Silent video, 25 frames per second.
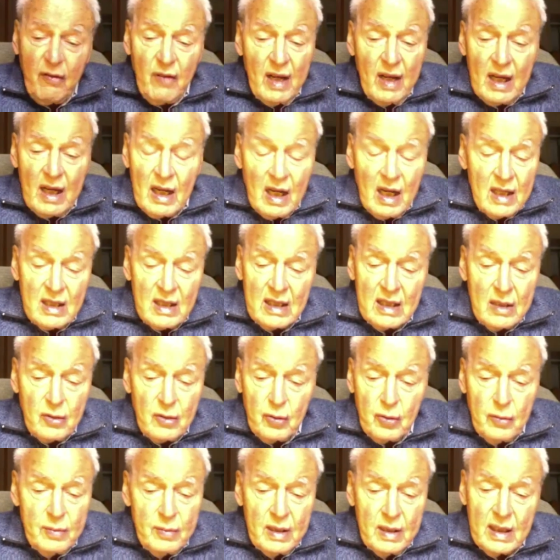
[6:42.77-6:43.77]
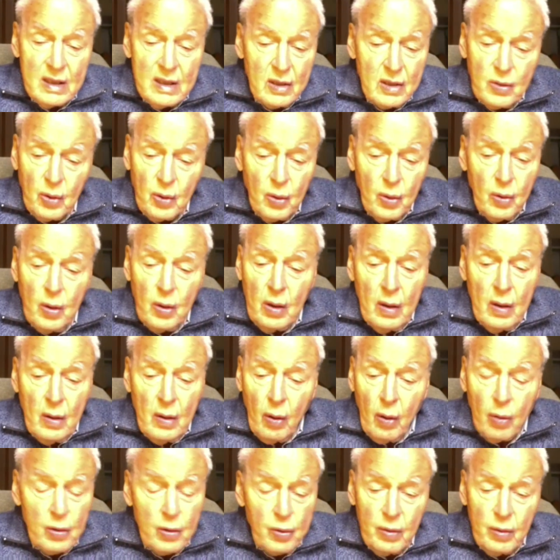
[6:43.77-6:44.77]
it lasted 2 minutes or
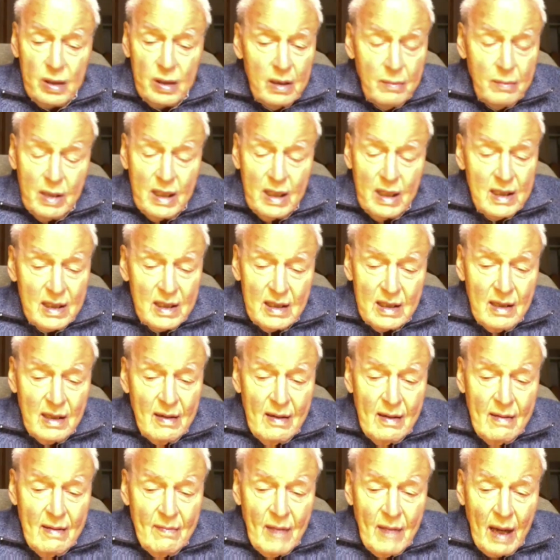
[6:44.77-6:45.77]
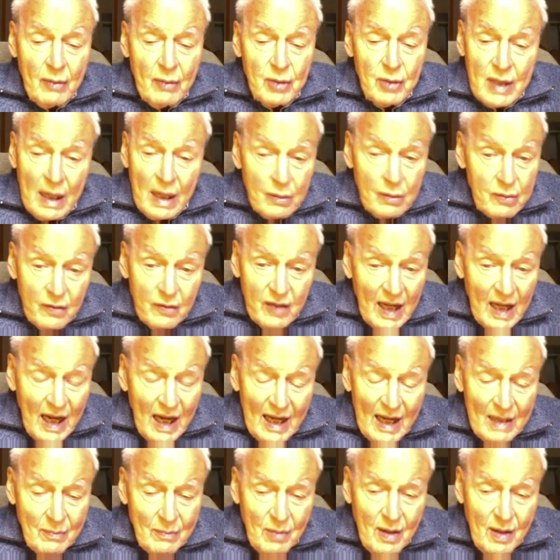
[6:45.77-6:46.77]
20 minutes. I was out of
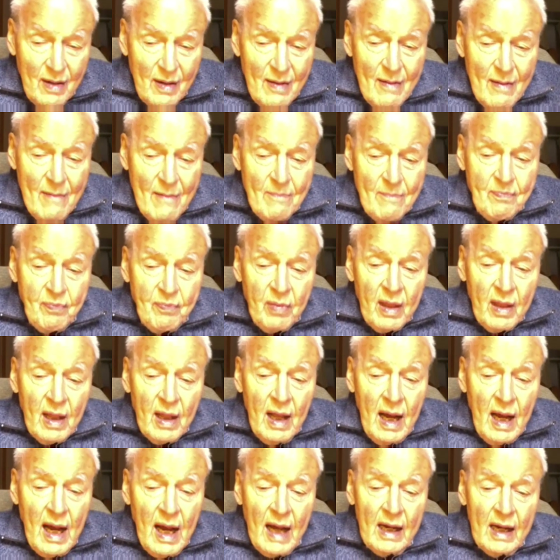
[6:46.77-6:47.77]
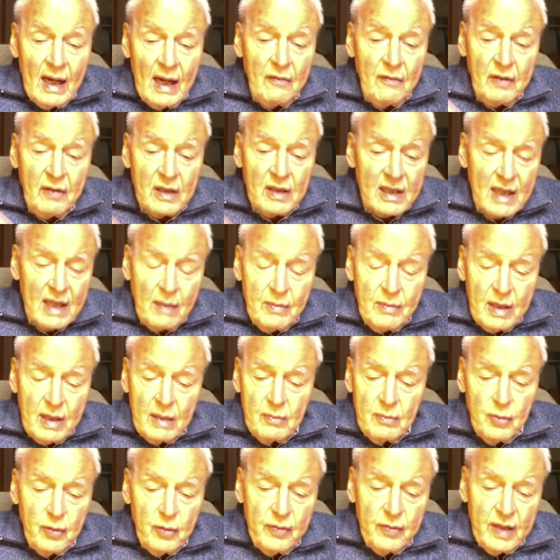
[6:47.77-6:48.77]
time. And I felt something
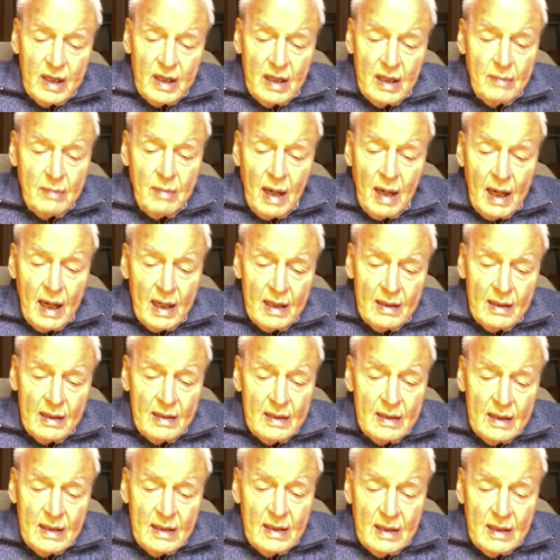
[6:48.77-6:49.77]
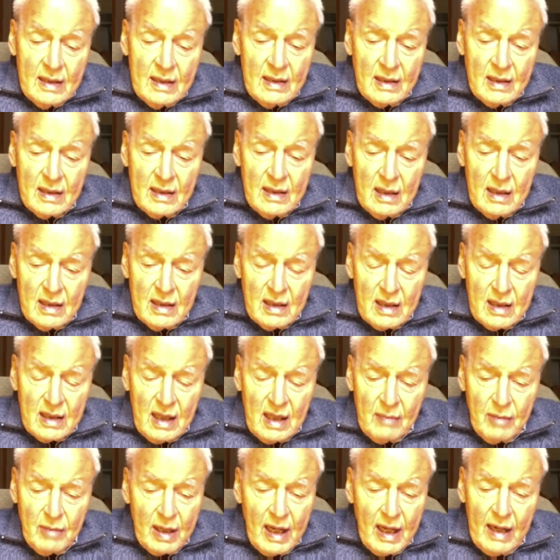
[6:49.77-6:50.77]
moving in my
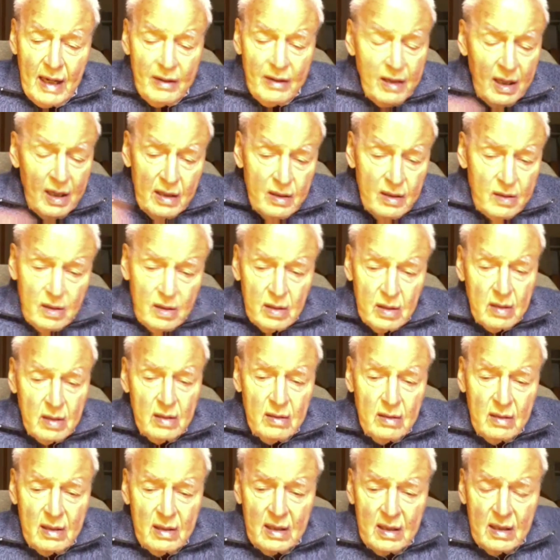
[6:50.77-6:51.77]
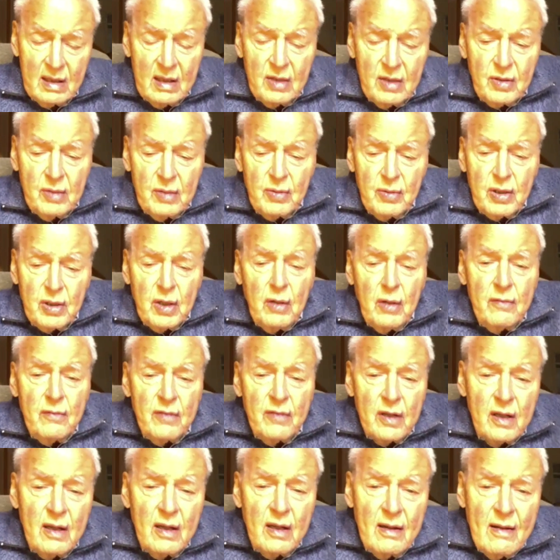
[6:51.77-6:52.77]
stomach area, and the dysentery was
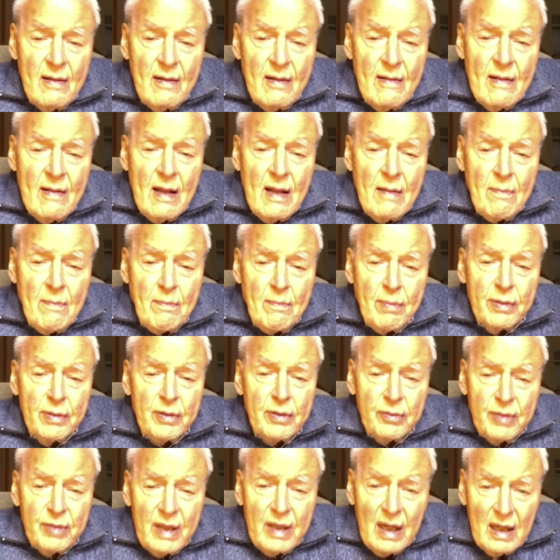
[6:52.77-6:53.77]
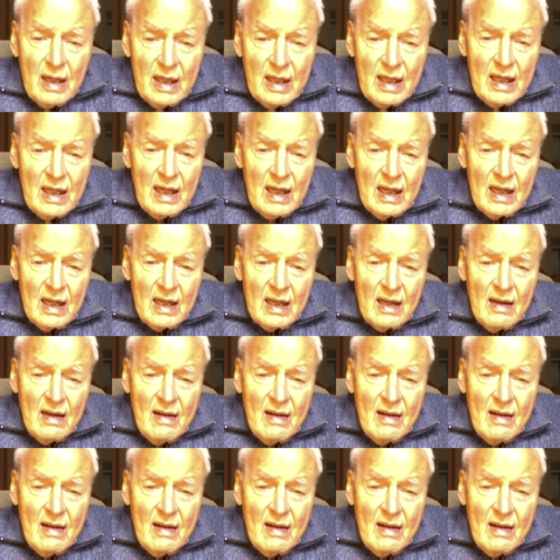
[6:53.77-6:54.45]
over. But the real healing